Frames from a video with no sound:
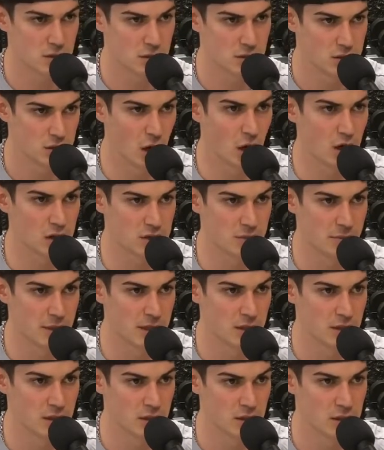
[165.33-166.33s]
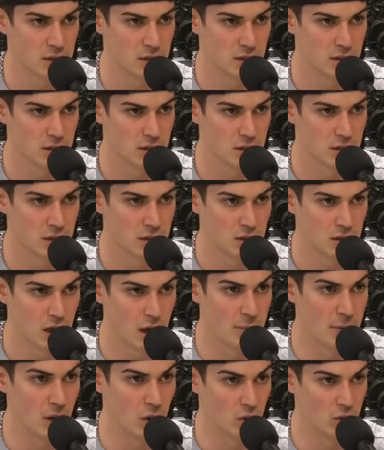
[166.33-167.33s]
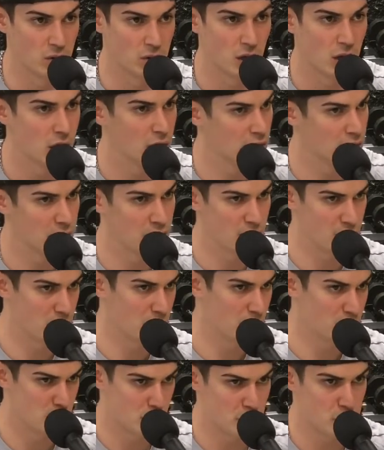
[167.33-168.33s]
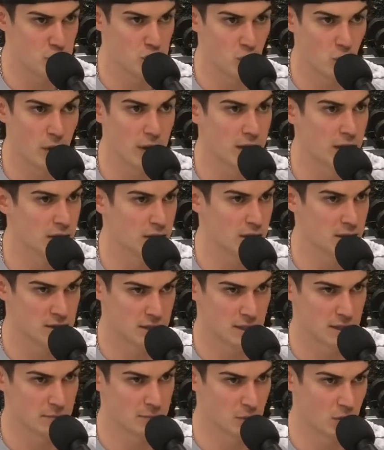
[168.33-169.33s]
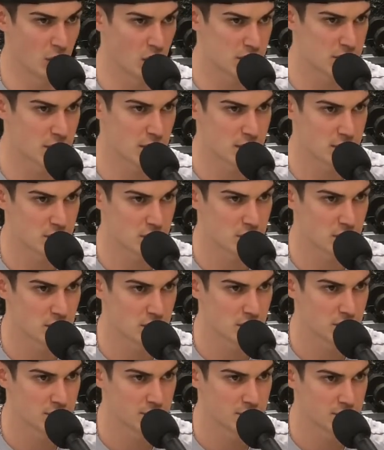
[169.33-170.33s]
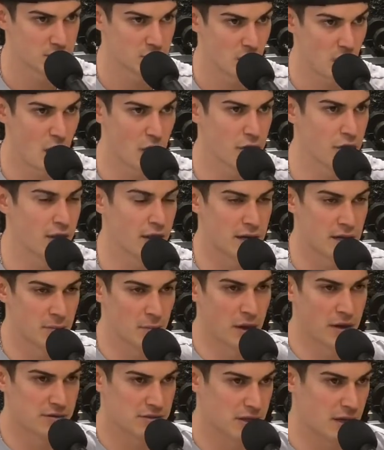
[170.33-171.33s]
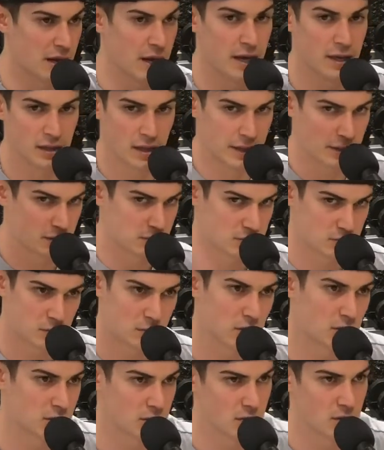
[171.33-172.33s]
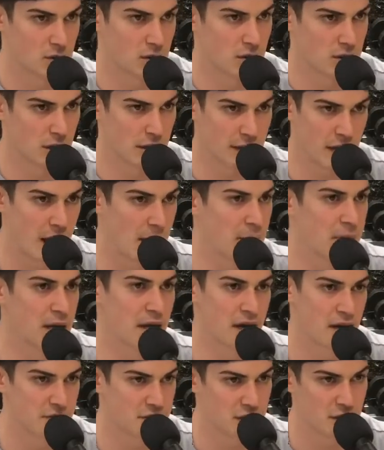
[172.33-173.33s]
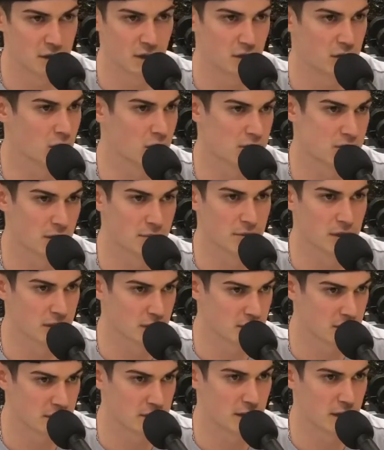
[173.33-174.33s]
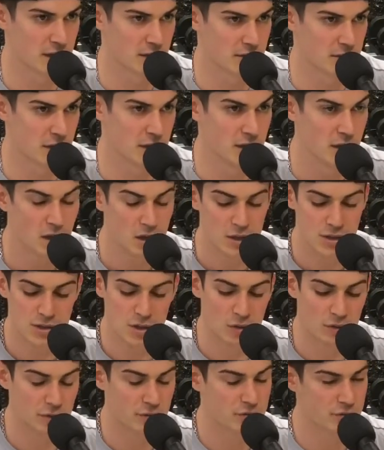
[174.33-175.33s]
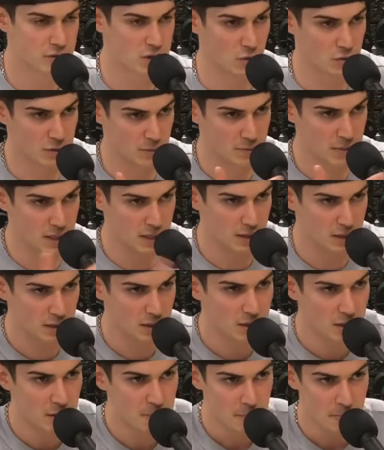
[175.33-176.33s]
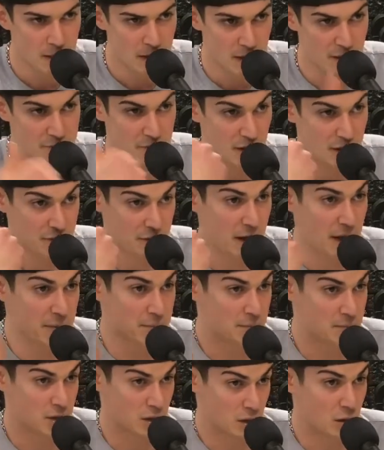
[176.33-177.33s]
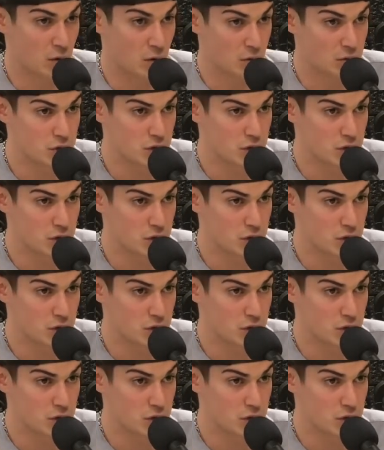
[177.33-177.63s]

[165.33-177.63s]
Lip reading: talked to me about the joining the team process. Other than he might have said, hey, like happy to have you here or something like that, right? So to me, if I'm the coach...